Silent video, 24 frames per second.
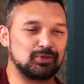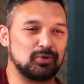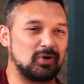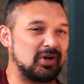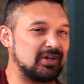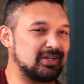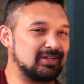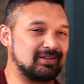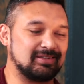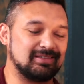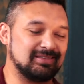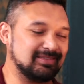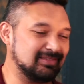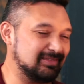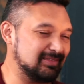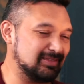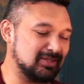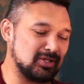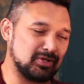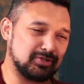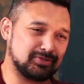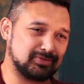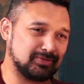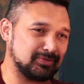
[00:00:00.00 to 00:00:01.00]
so I had
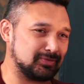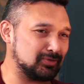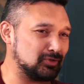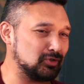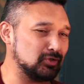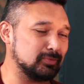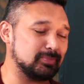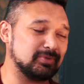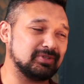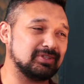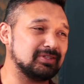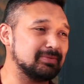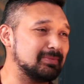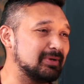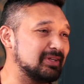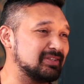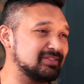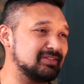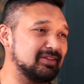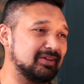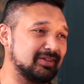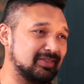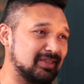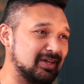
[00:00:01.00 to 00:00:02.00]
lots of stupid
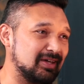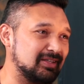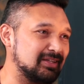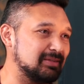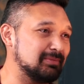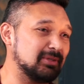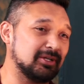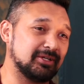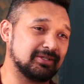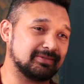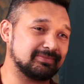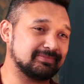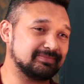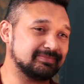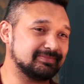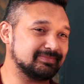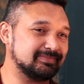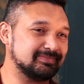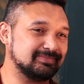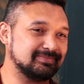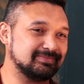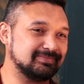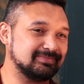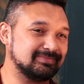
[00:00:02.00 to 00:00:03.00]
demands like that, and like,
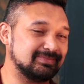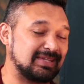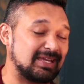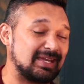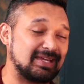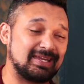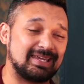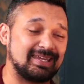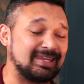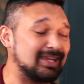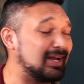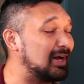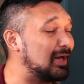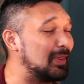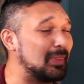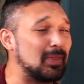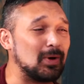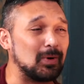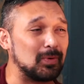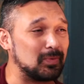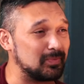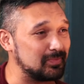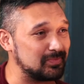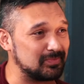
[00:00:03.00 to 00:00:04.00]
yeah,
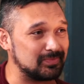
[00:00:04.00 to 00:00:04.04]
no